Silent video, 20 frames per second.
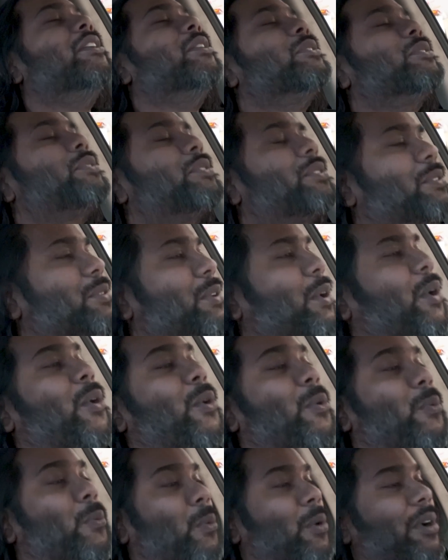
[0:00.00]

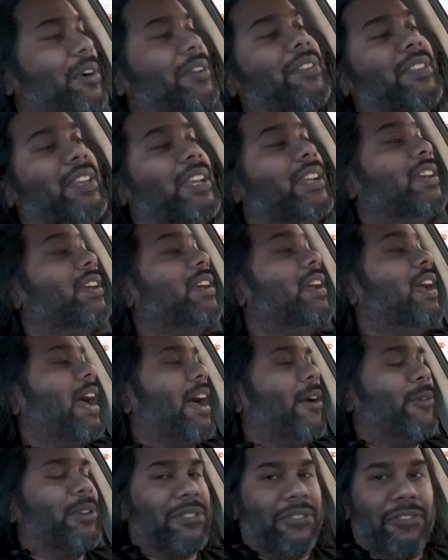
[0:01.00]
So worth it.
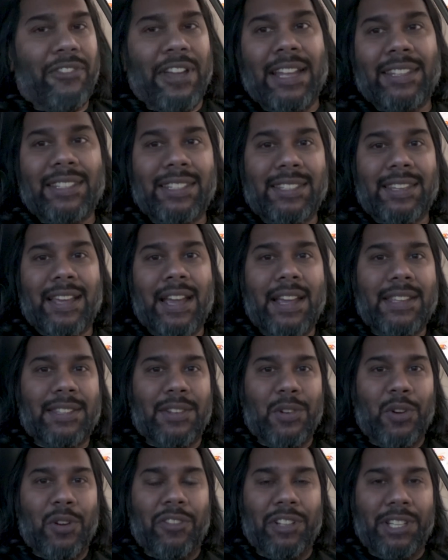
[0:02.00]
I was
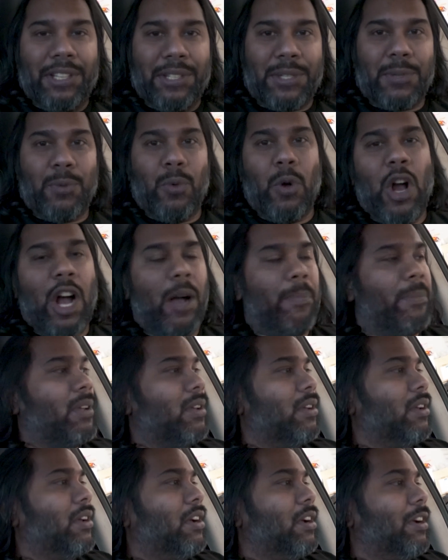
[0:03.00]
fantasizing over this
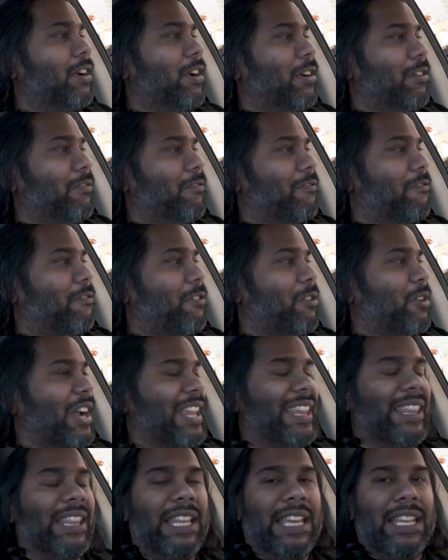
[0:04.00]
swap for
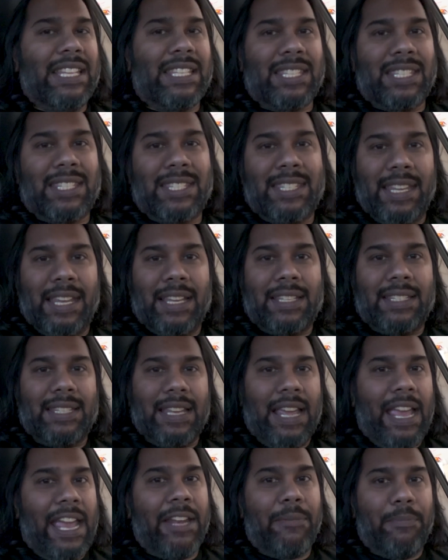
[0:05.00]
at least
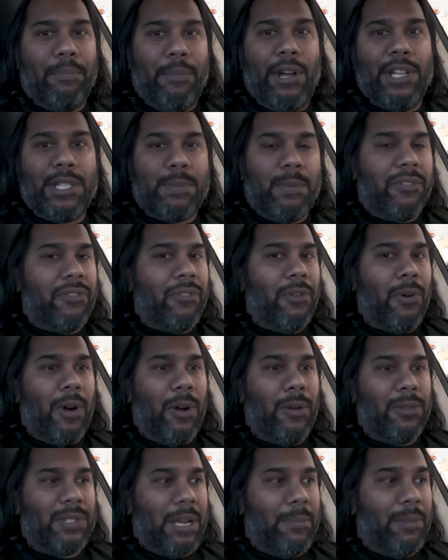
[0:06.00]
6-8 months
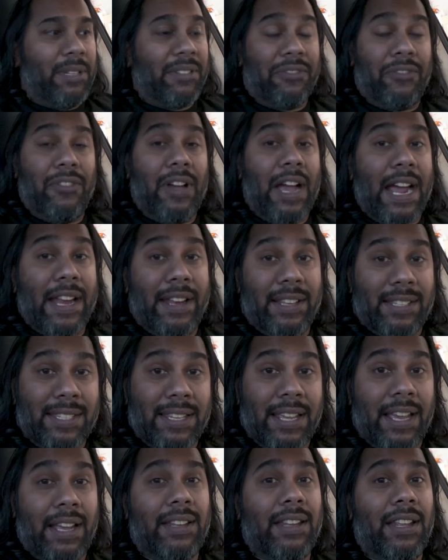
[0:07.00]
before I was able to find a
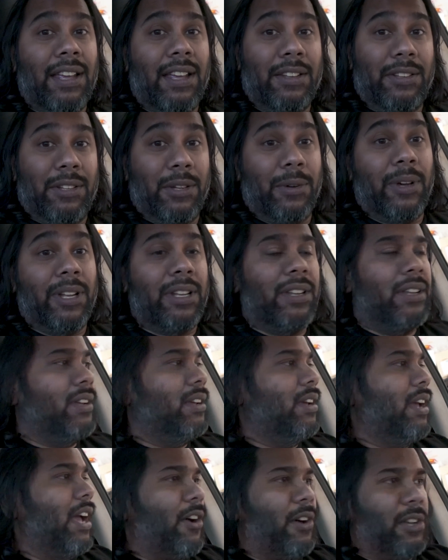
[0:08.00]
set and do it.
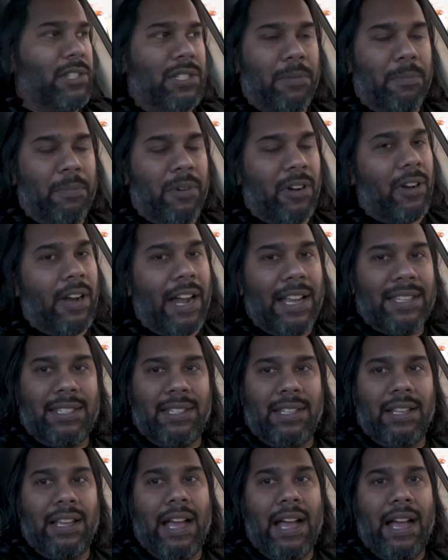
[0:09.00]
I was
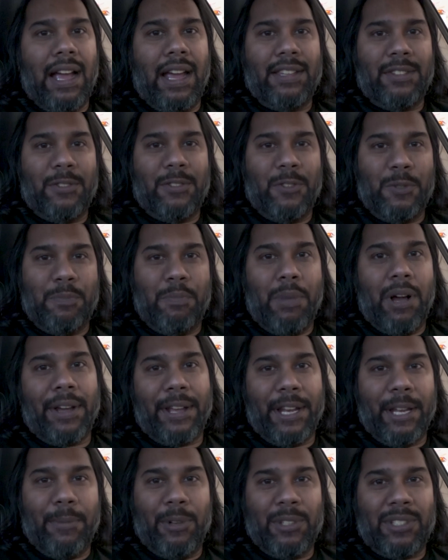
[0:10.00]
harassing the guys, I was
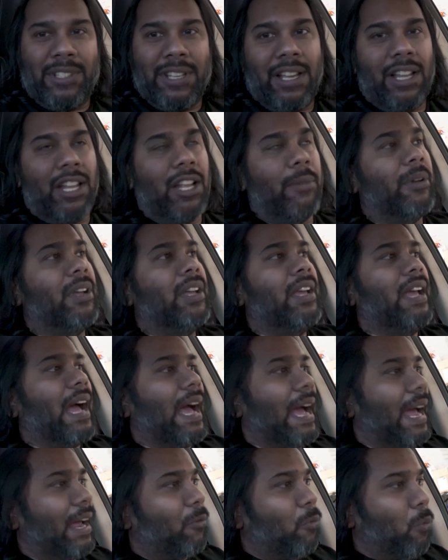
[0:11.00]
bugging them, I was telling them,
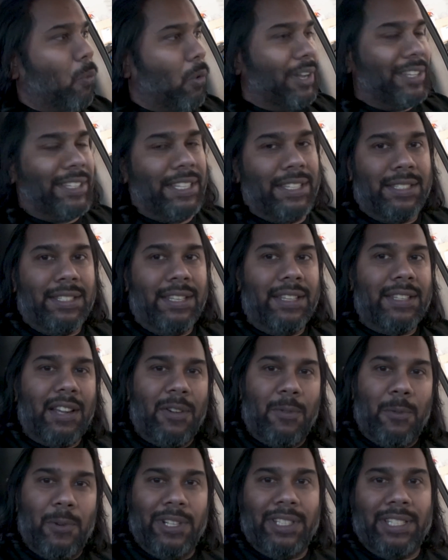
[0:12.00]
I want these seats, I
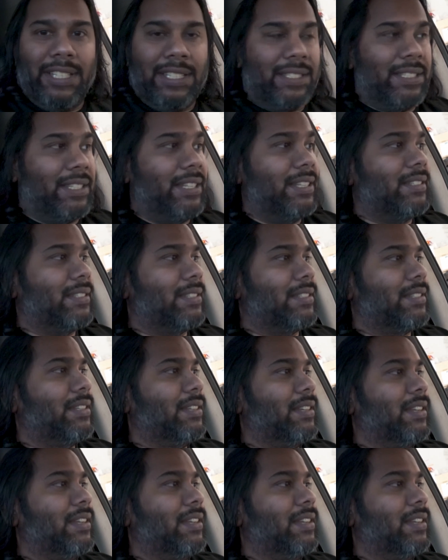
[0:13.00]
want these seats.